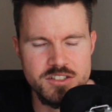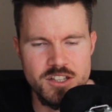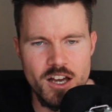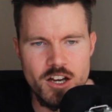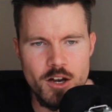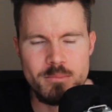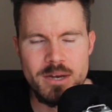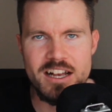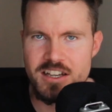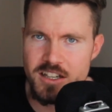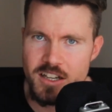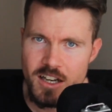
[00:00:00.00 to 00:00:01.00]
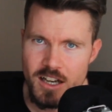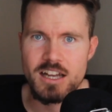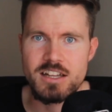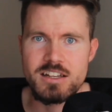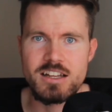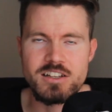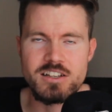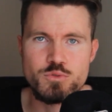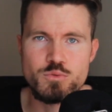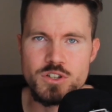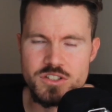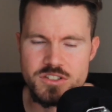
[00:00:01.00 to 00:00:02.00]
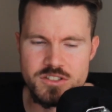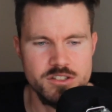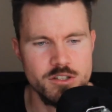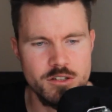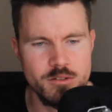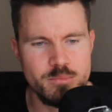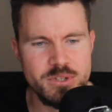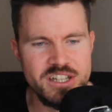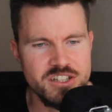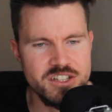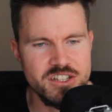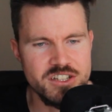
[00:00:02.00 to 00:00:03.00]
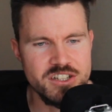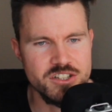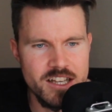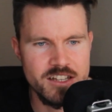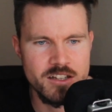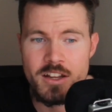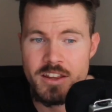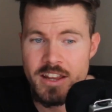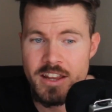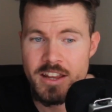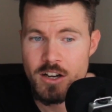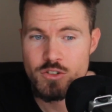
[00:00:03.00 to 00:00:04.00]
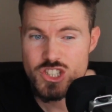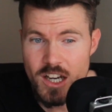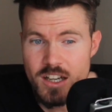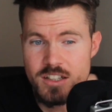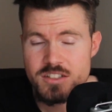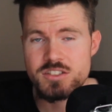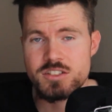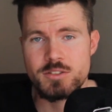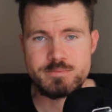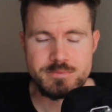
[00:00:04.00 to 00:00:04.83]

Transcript: come back and link towards the beacon chain. Now, shards,